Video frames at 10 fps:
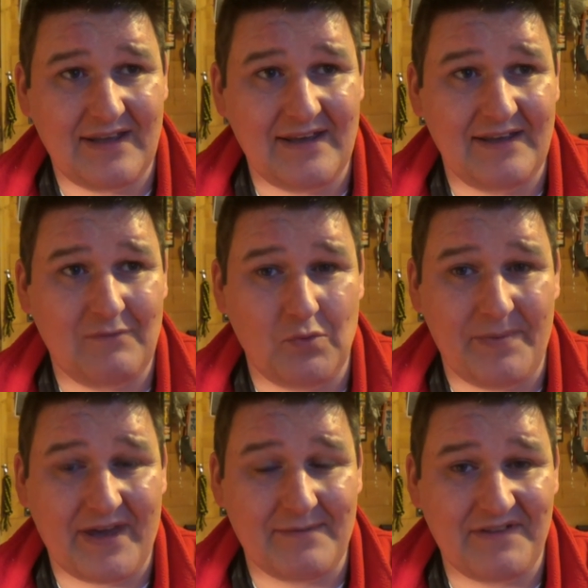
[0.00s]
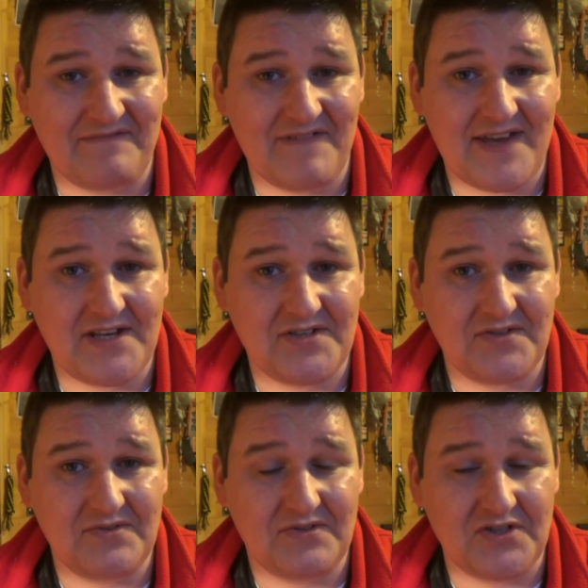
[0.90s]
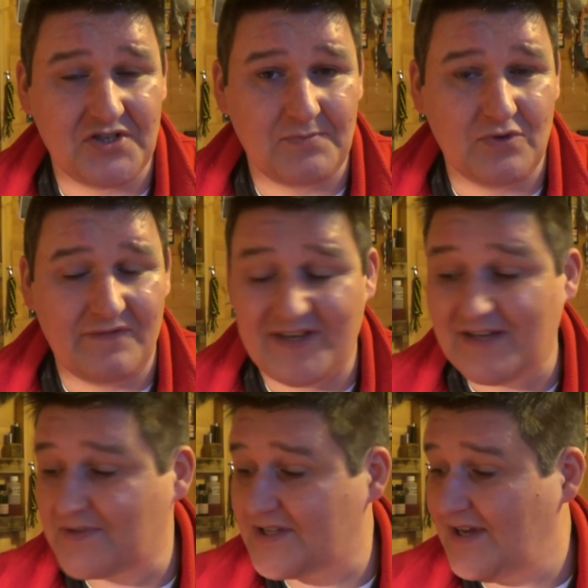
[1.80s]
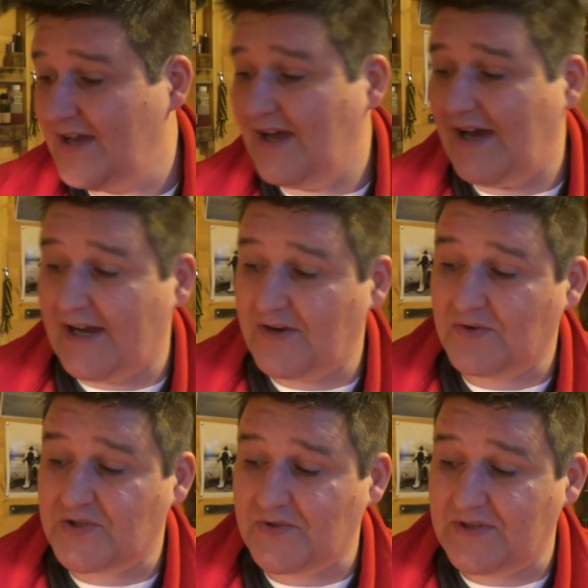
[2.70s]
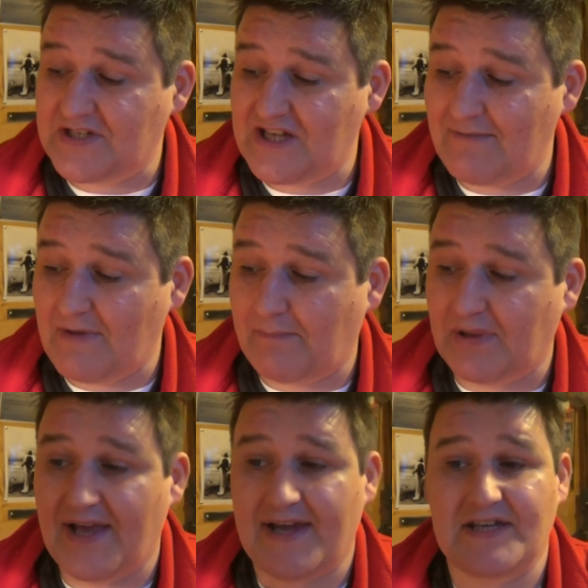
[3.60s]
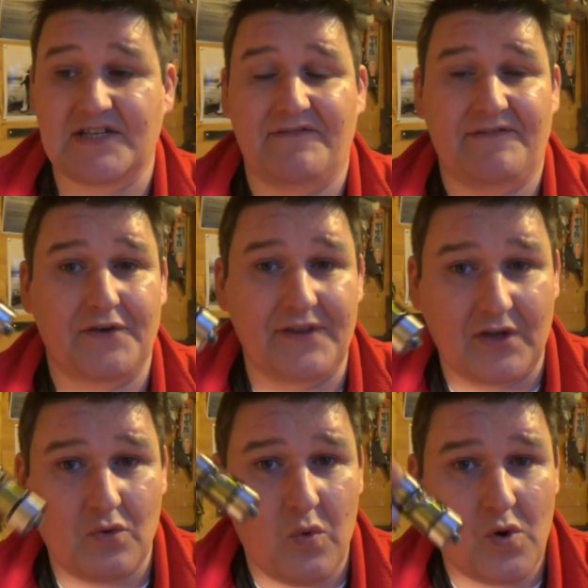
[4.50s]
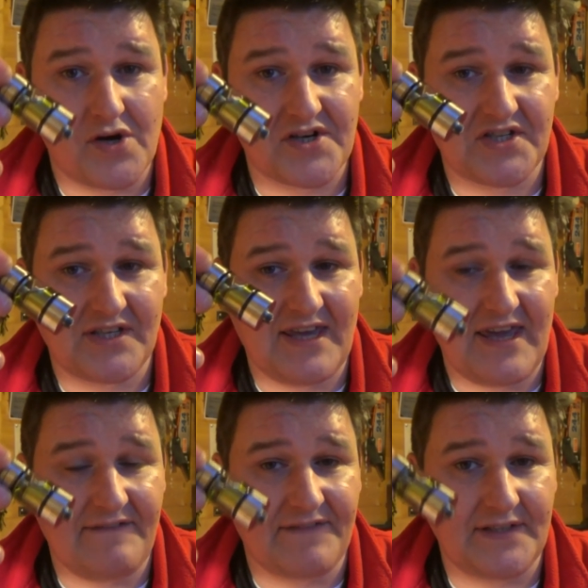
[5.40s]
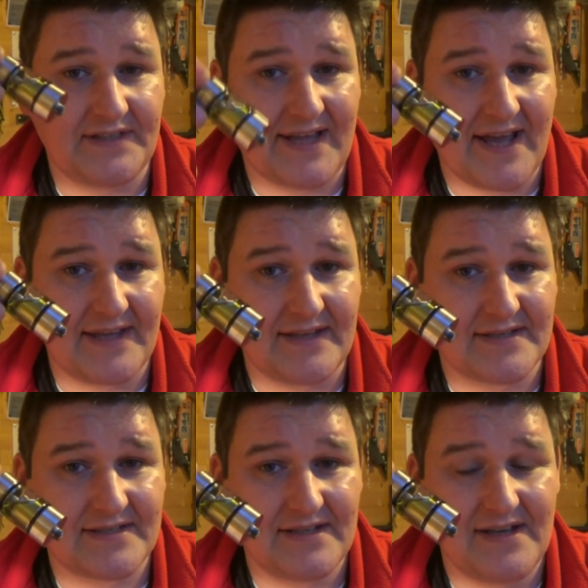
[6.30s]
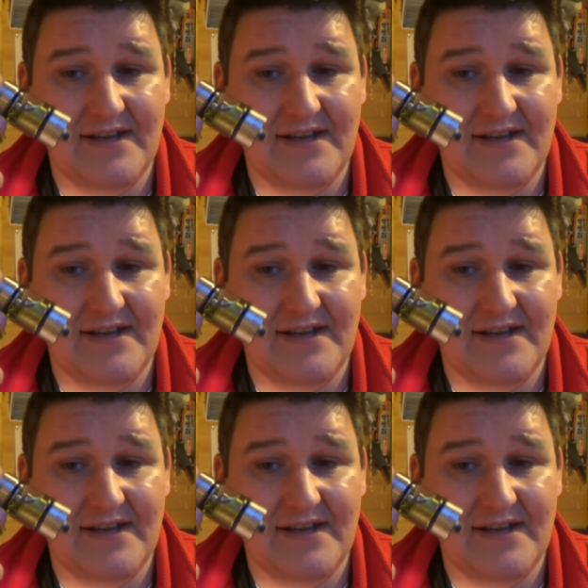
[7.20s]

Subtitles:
Will be coming very soon to shmovapes, and also the same applies for the quartz K-Fun tanks.